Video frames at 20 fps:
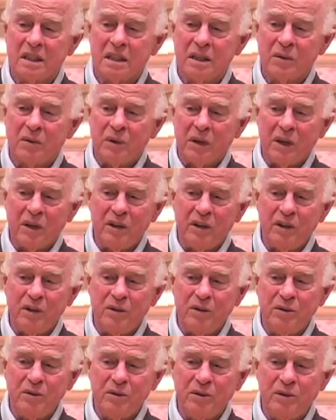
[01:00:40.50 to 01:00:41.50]
What are
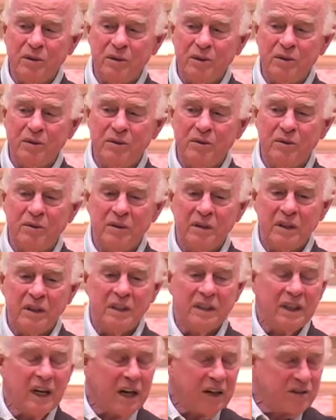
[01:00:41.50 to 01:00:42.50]
you to
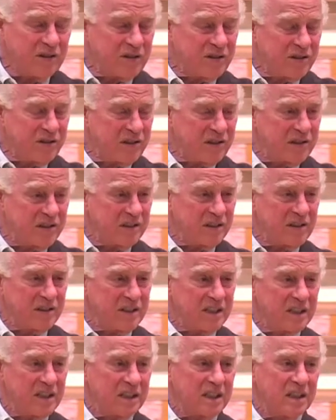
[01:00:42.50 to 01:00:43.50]
touch?
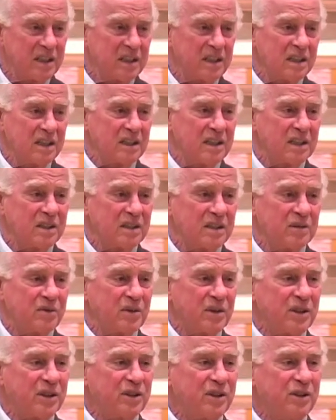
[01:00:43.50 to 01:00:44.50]

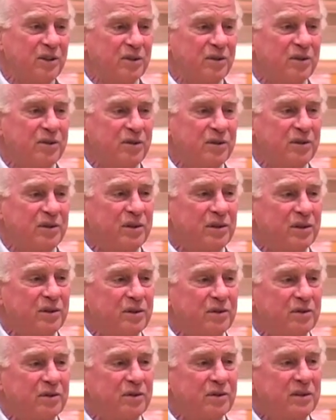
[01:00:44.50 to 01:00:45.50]
What are you
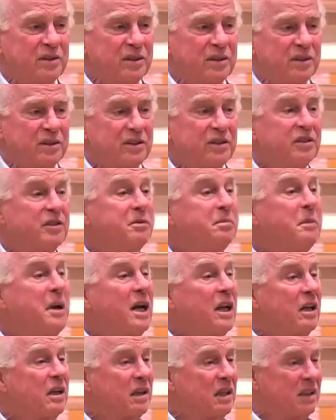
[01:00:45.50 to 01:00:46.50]
to
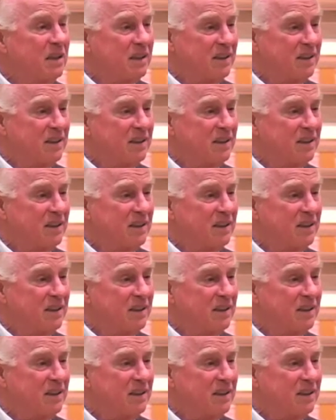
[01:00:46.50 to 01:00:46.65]
smell?